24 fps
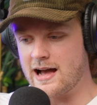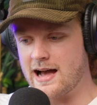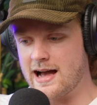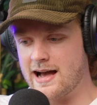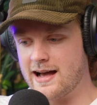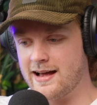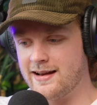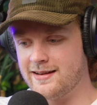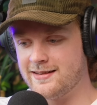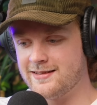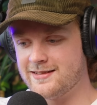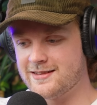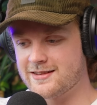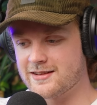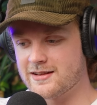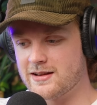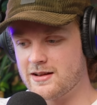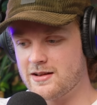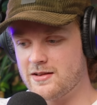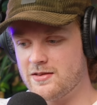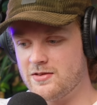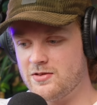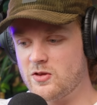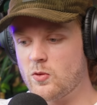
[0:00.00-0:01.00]
and
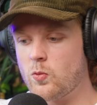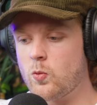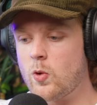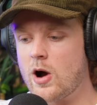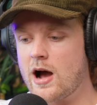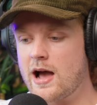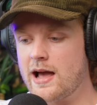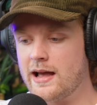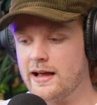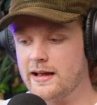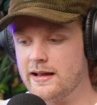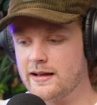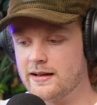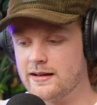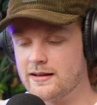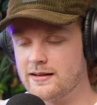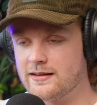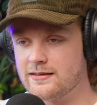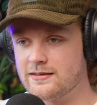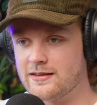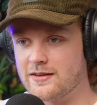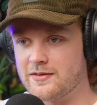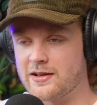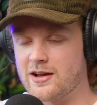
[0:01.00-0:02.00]
the way
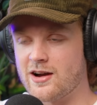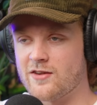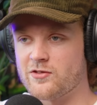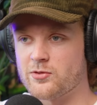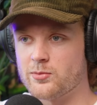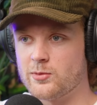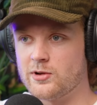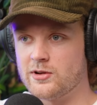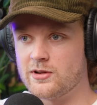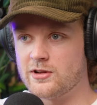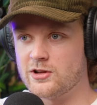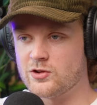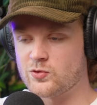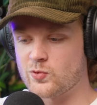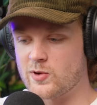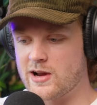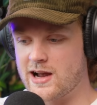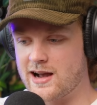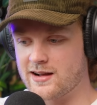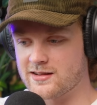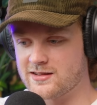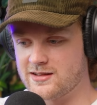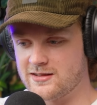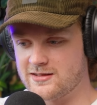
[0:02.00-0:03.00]
that the government has
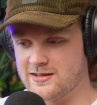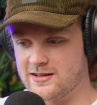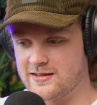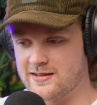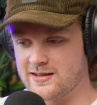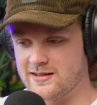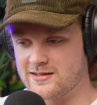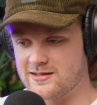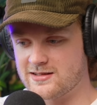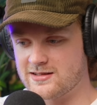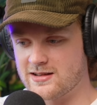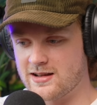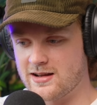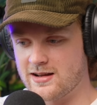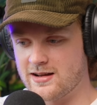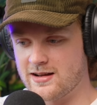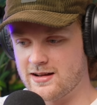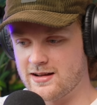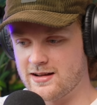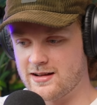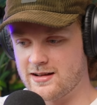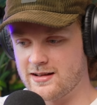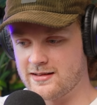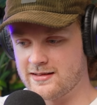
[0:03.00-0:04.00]
reacted to
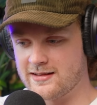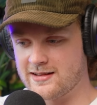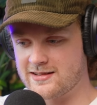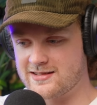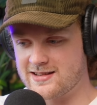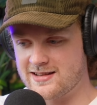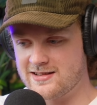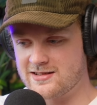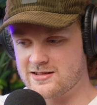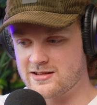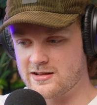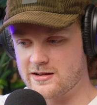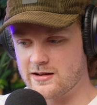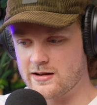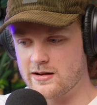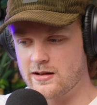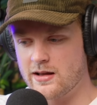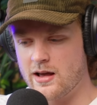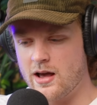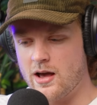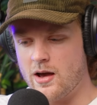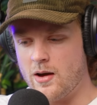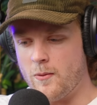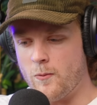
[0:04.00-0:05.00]
this incident.
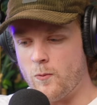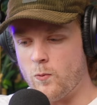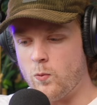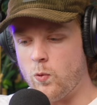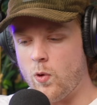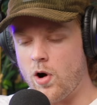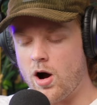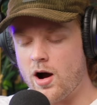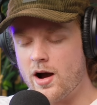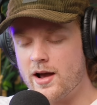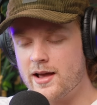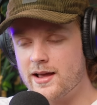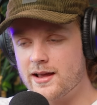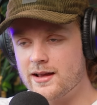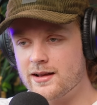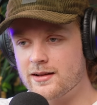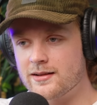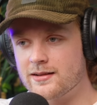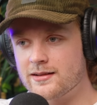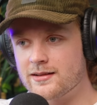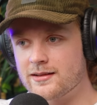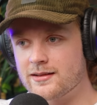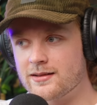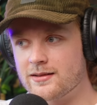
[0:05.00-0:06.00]
Where
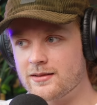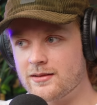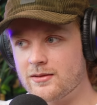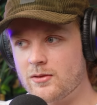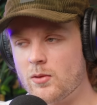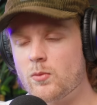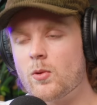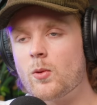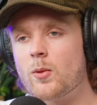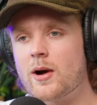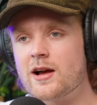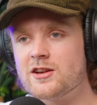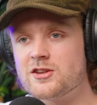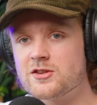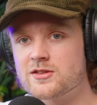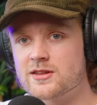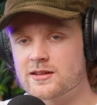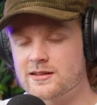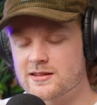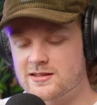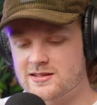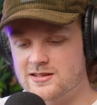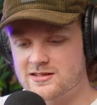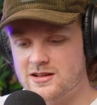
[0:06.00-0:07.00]
do you
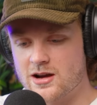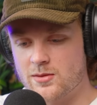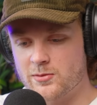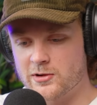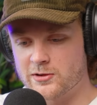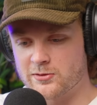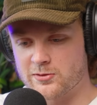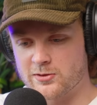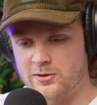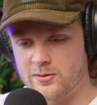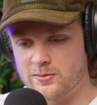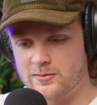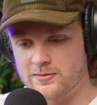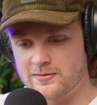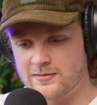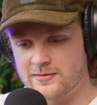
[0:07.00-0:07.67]
think this is coming from?